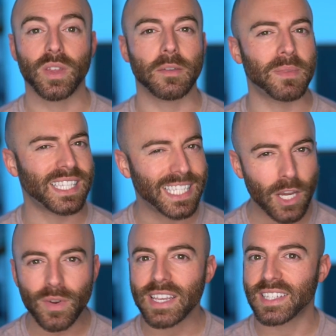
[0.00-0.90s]
with a
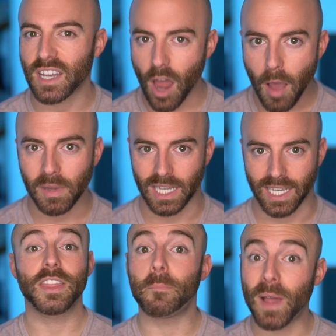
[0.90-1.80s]
mysterious anomaly.
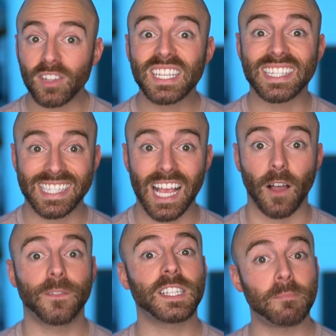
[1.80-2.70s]
The belt
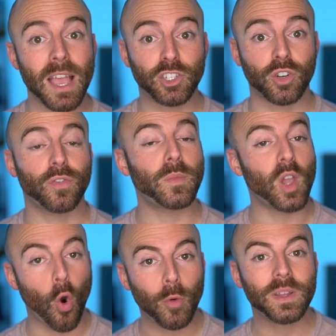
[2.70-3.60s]
itself is measured from
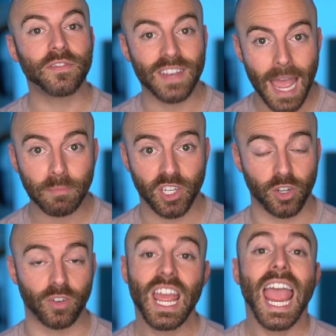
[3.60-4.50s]
the orbit of
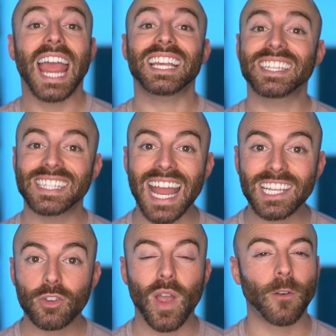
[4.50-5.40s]
Neptune and
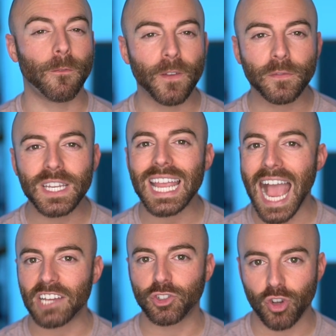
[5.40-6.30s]
extends around 50
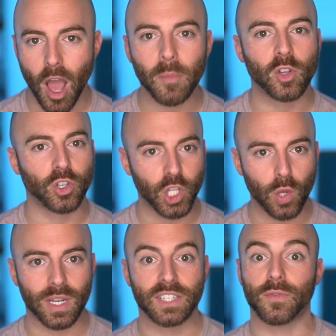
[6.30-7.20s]
astronomical
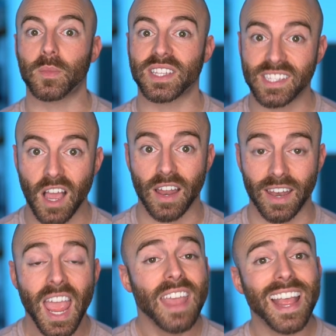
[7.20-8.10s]
units from the
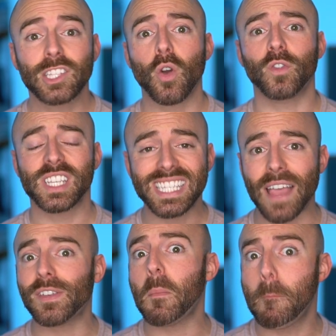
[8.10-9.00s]
Sun. That's over
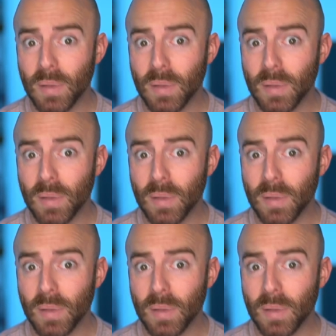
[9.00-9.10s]
7